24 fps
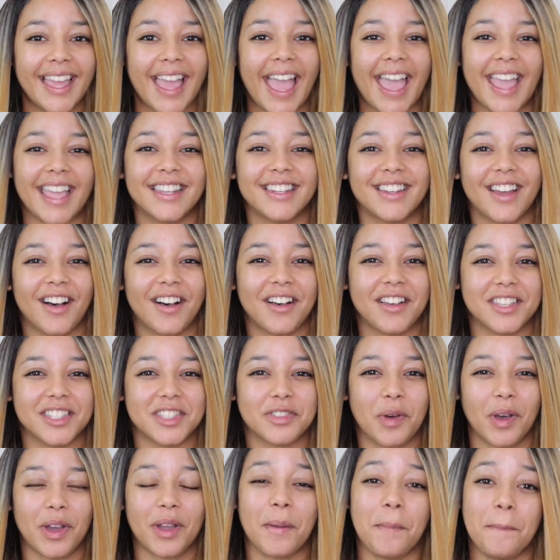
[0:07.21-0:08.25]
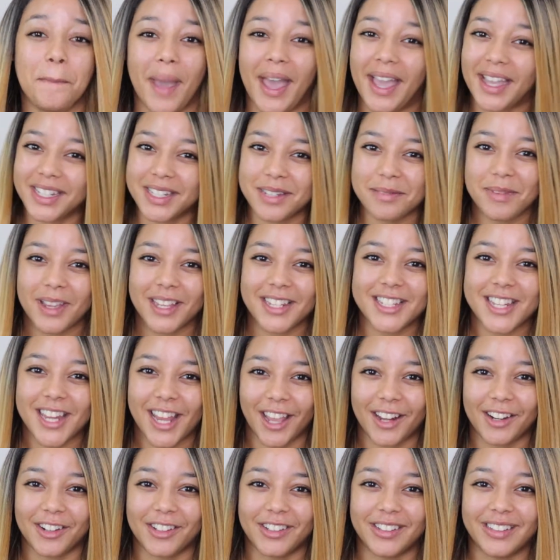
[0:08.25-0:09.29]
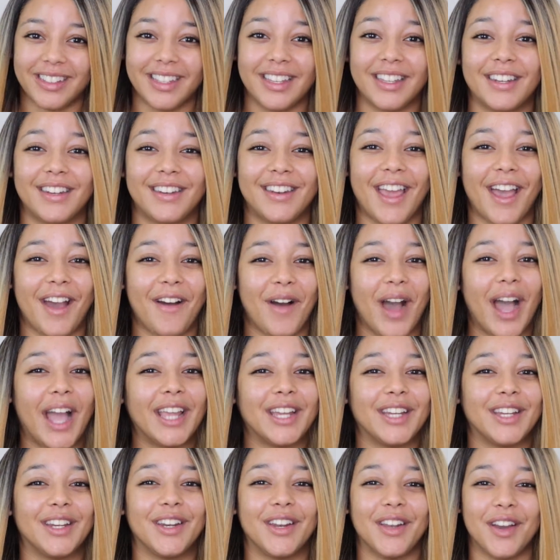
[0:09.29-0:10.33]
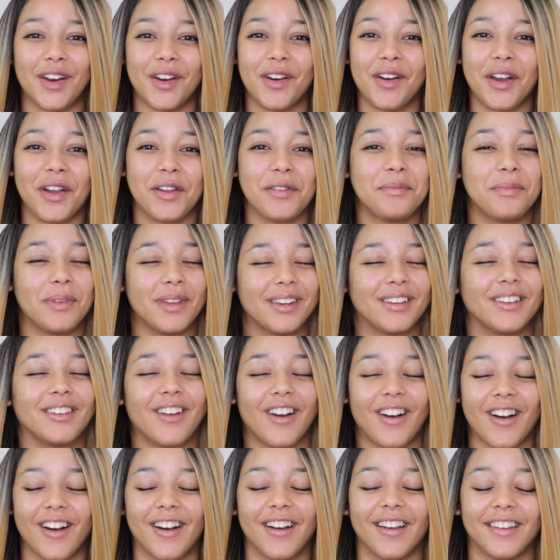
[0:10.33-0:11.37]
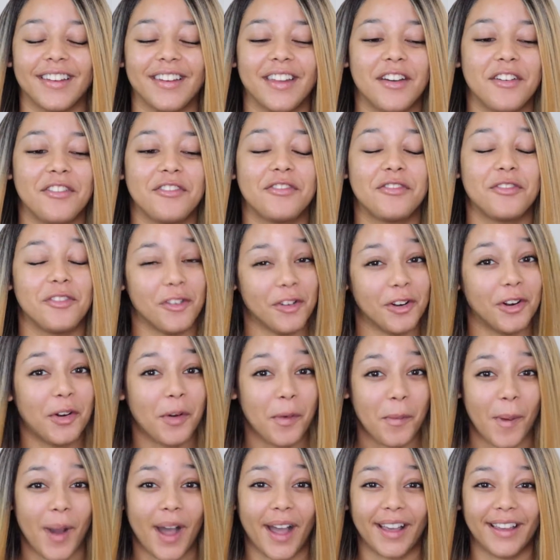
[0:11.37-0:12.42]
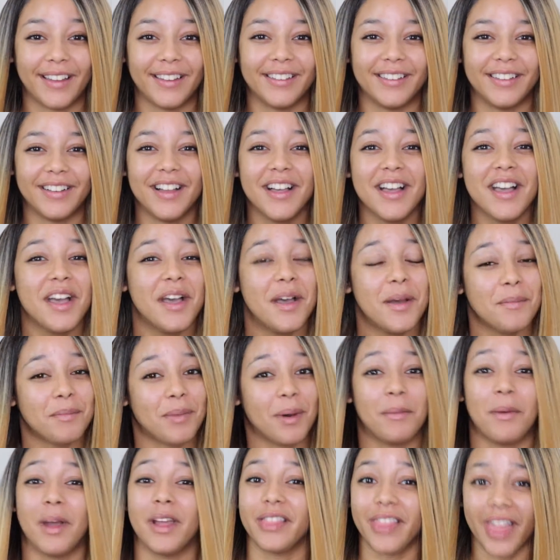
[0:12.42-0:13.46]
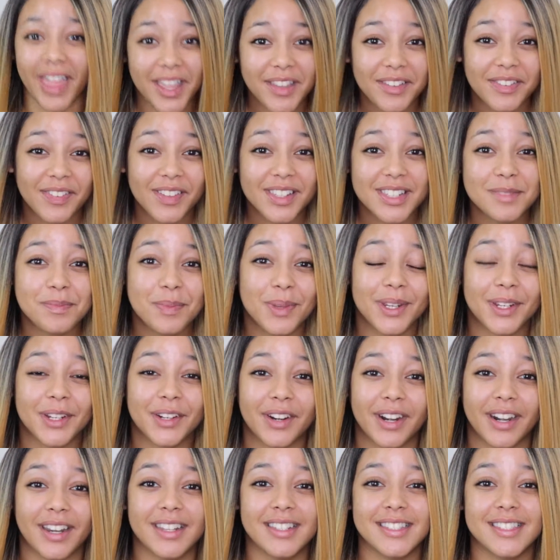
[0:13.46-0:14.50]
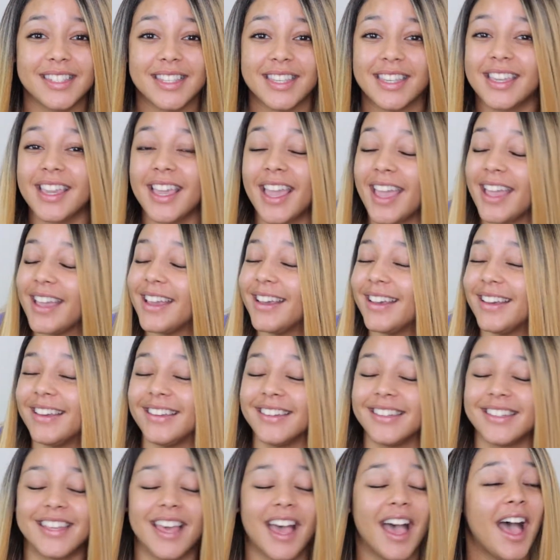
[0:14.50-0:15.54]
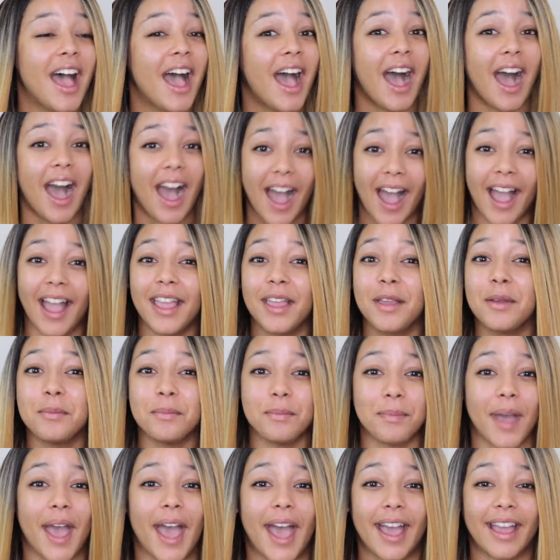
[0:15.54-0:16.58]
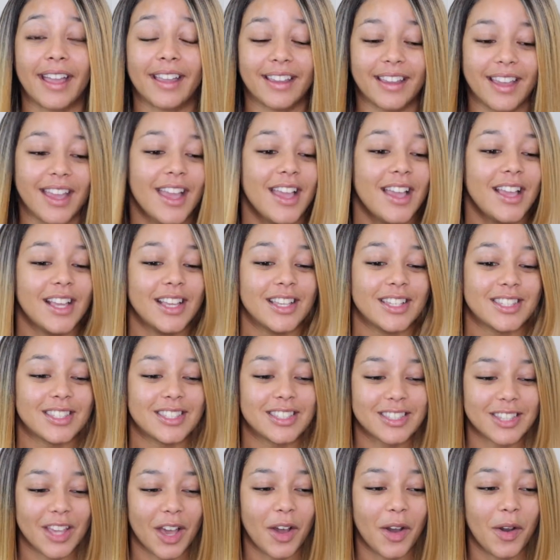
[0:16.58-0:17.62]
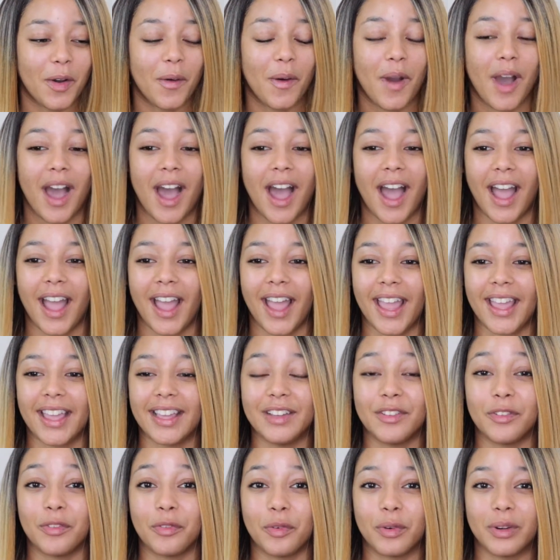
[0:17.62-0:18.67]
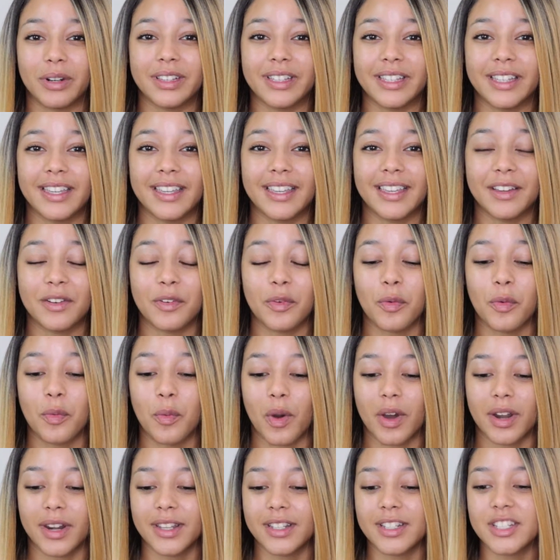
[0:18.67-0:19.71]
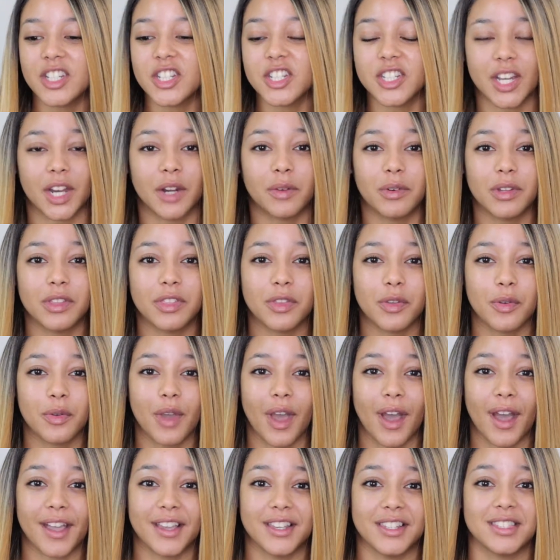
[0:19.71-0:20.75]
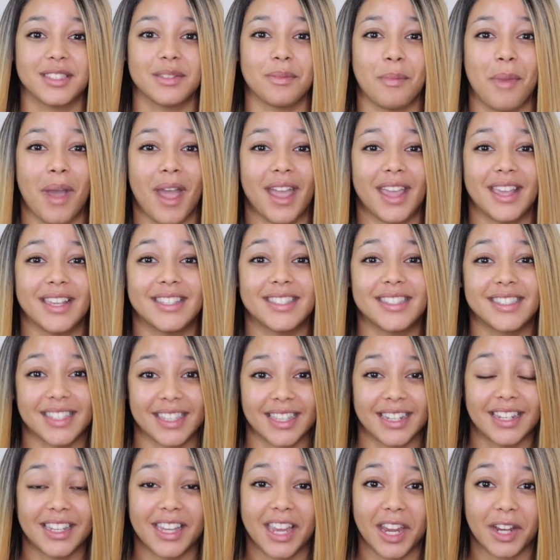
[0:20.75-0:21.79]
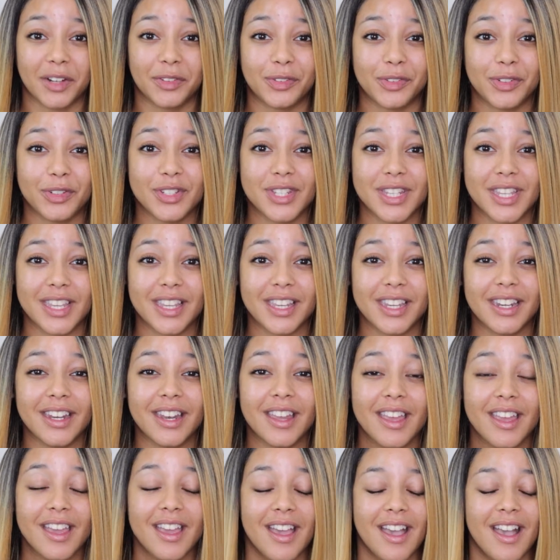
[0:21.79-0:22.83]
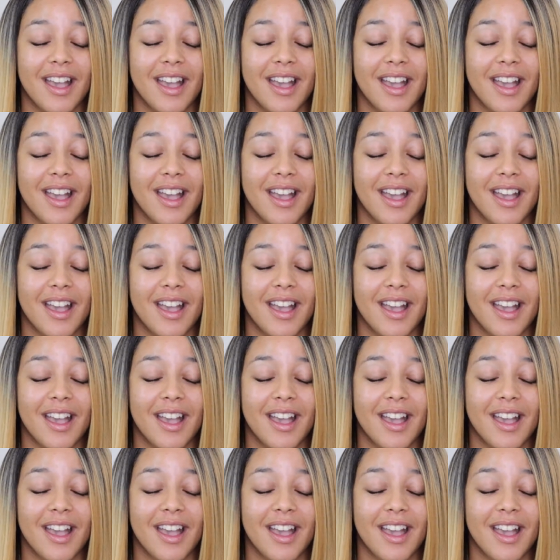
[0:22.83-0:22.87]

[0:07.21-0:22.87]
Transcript: Hey dolls, welcome back to my channel. Now I know I've been gone for a while, but my life has been crazy and I am back. So I really wanted to share with you guys my skincare routine.